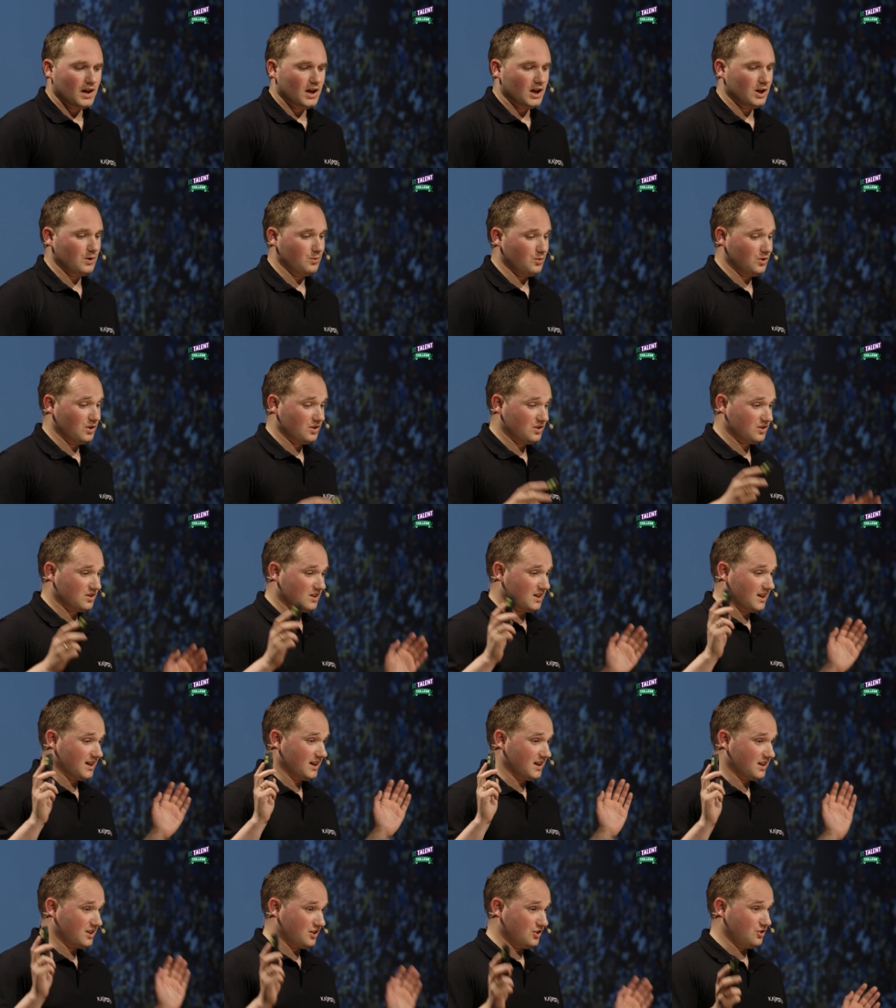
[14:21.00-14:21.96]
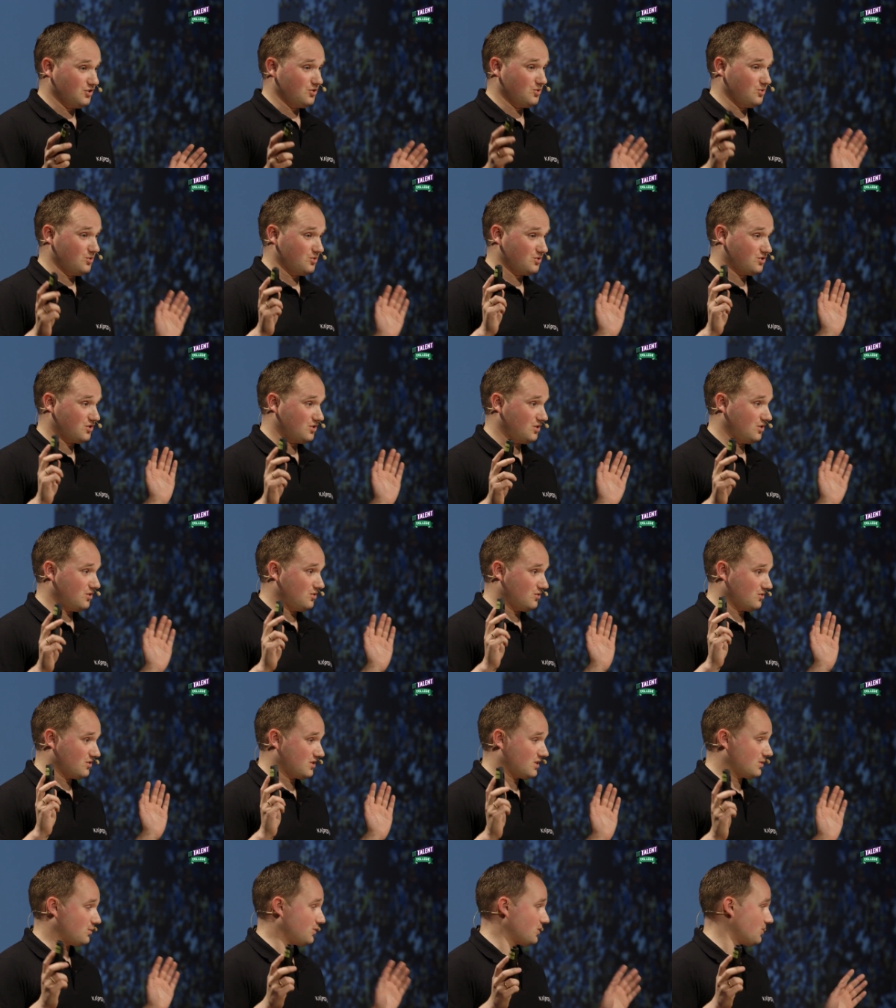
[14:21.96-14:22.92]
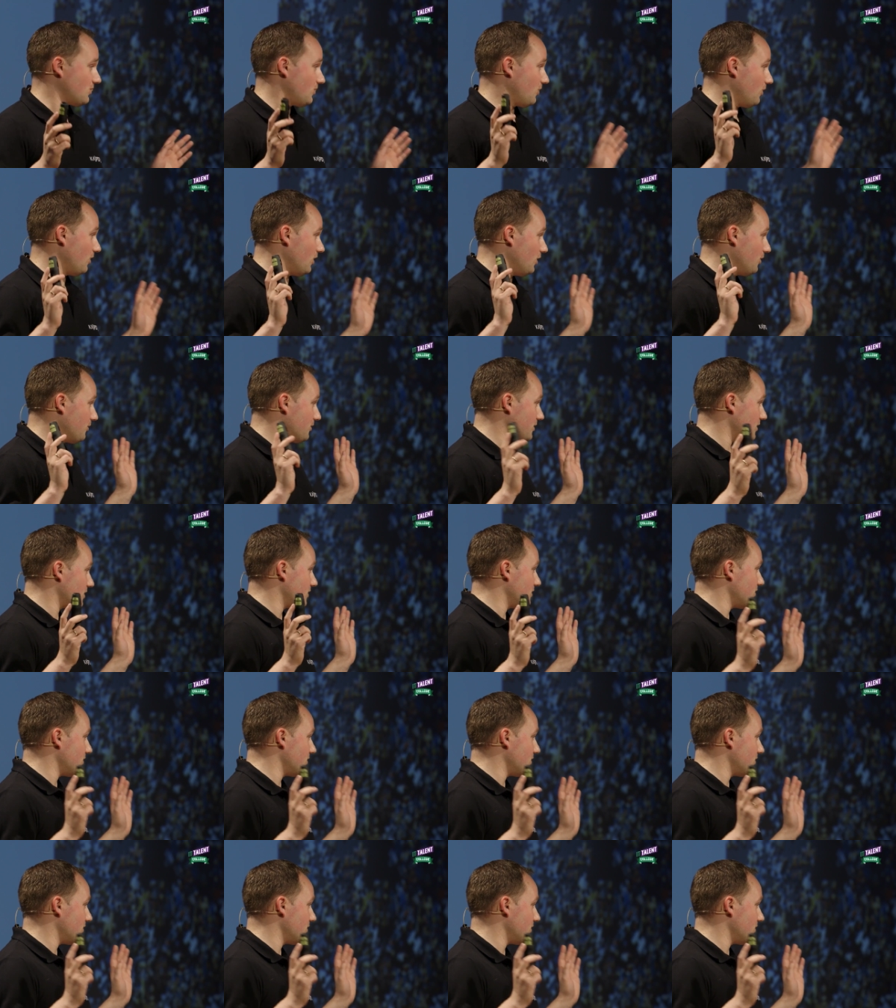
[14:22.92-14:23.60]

it was like huge news. It was all over the